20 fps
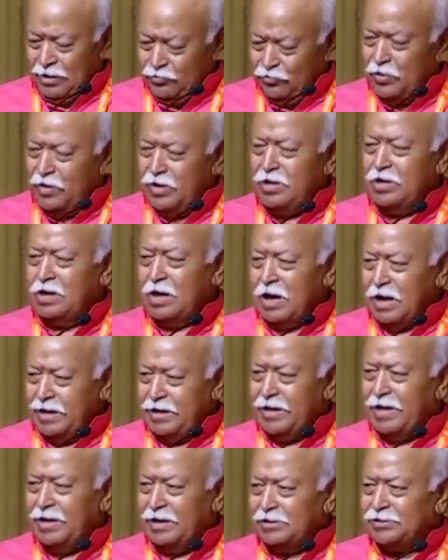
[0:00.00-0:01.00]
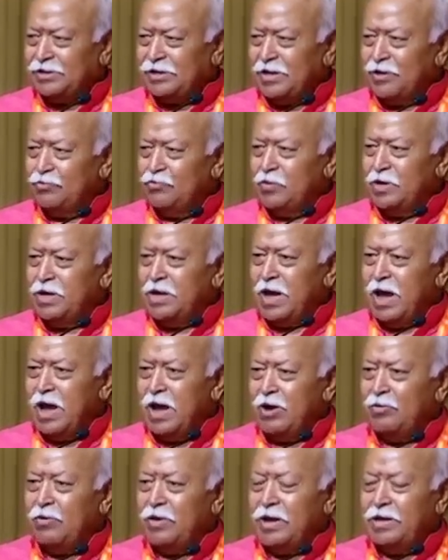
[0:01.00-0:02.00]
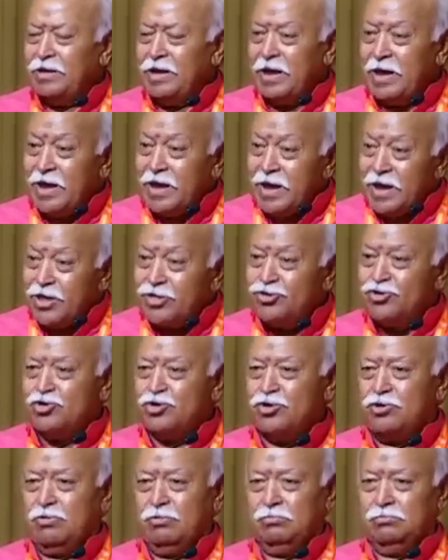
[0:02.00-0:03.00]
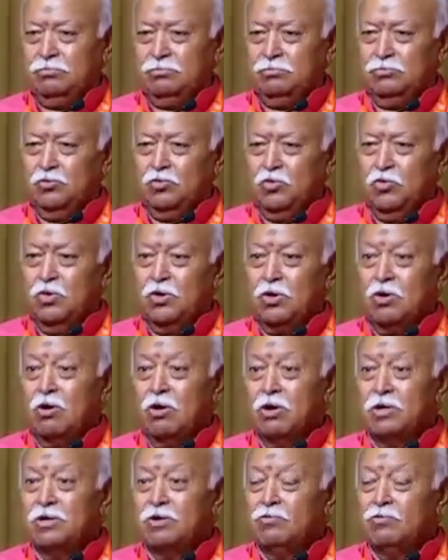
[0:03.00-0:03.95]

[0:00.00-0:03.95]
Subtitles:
And I dare say, we have an edge over